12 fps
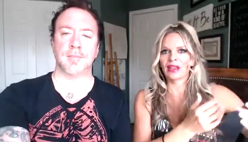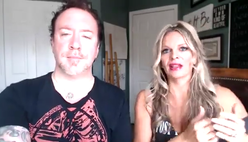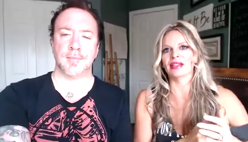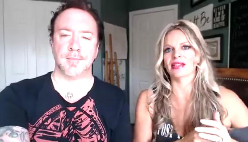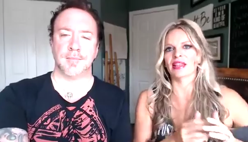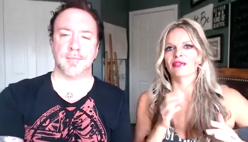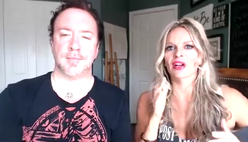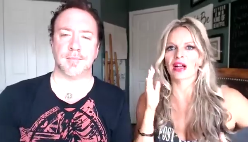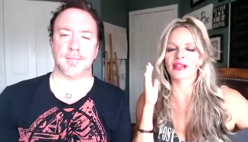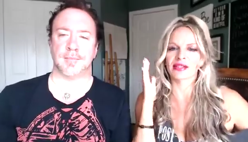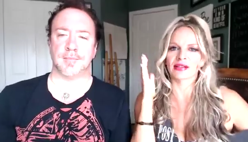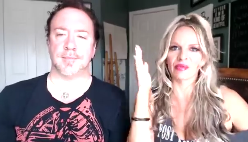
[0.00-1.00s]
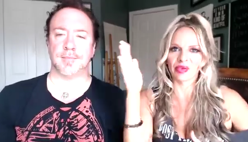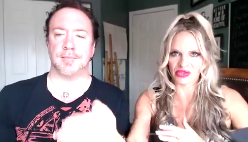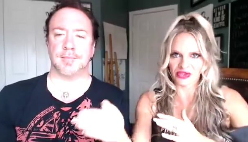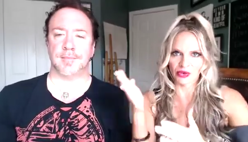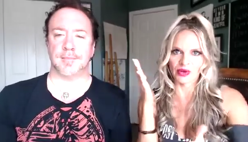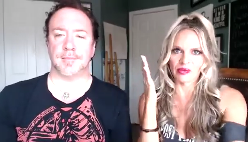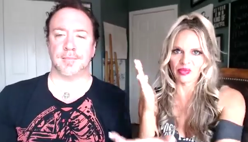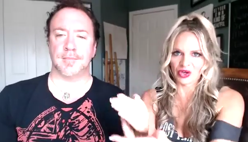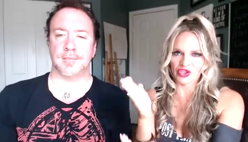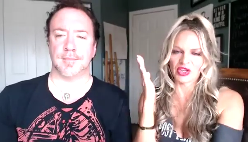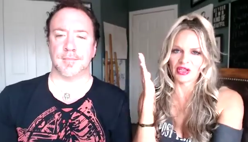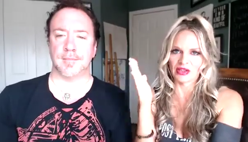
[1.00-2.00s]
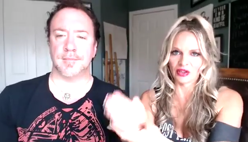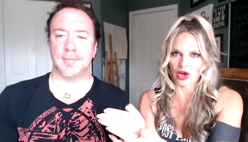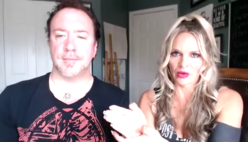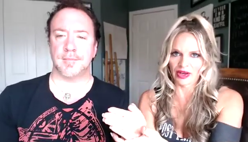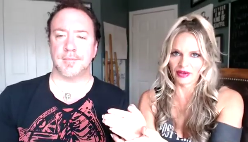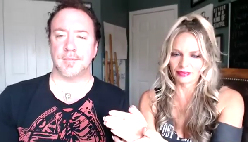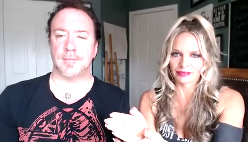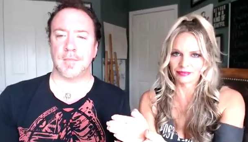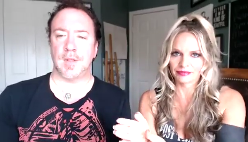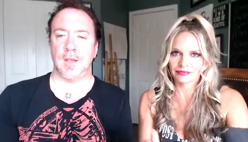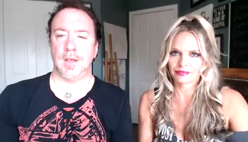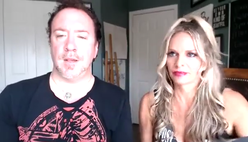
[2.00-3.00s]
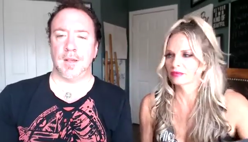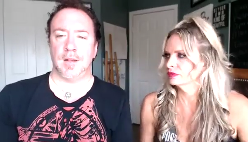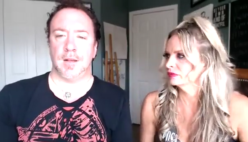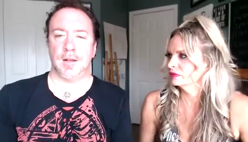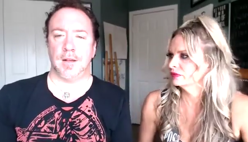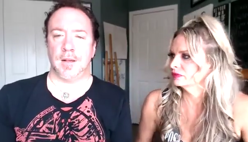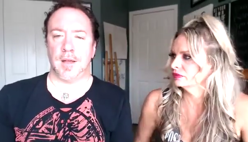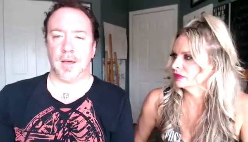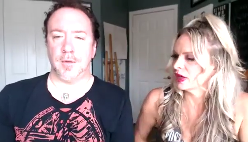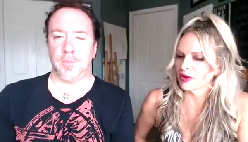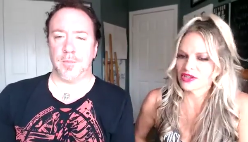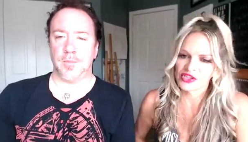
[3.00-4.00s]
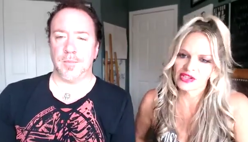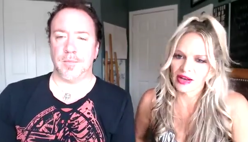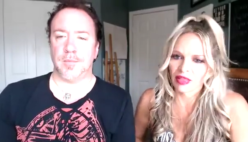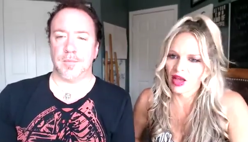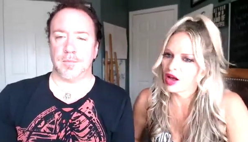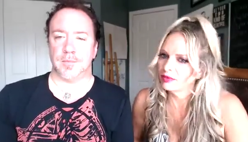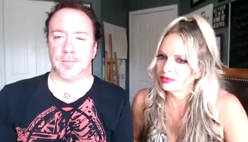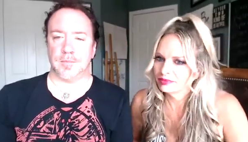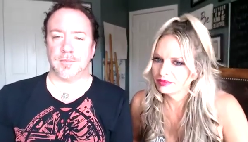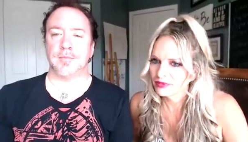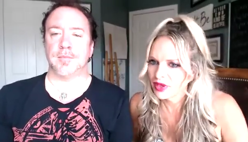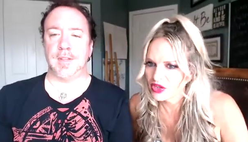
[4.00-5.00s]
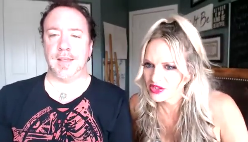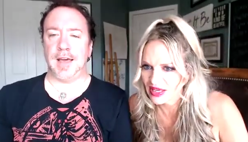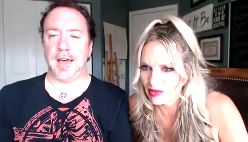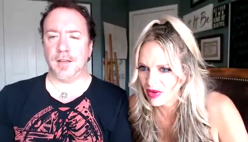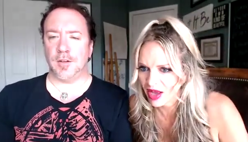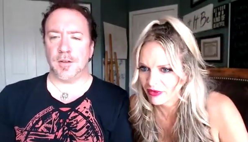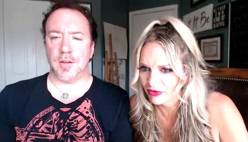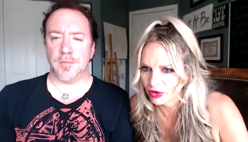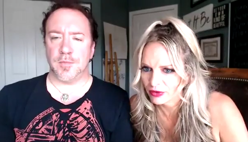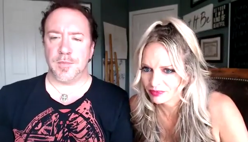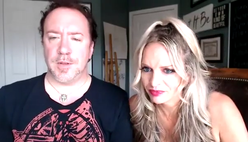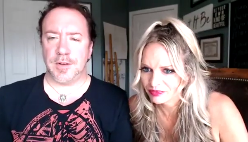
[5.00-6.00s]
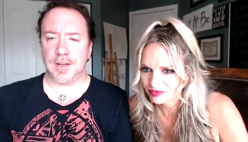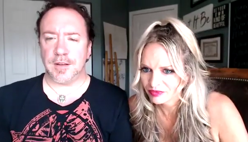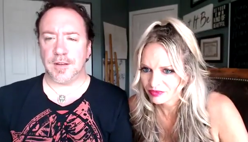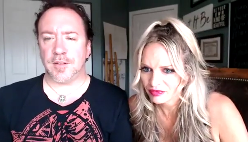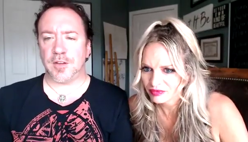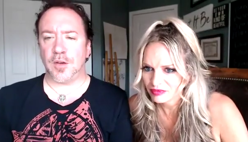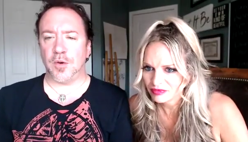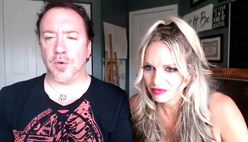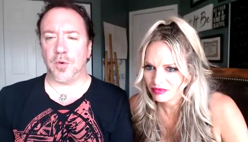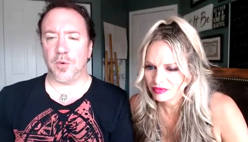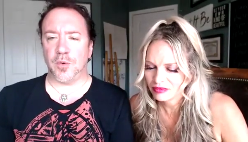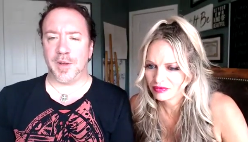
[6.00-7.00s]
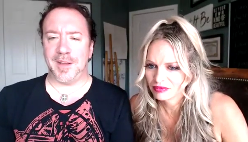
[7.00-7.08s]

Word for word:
Speaker 1: instead of constantly pursuing, pushing, and going. Um, was oh, said a lot. yeah, you, you,
Speaker 2: you did. So,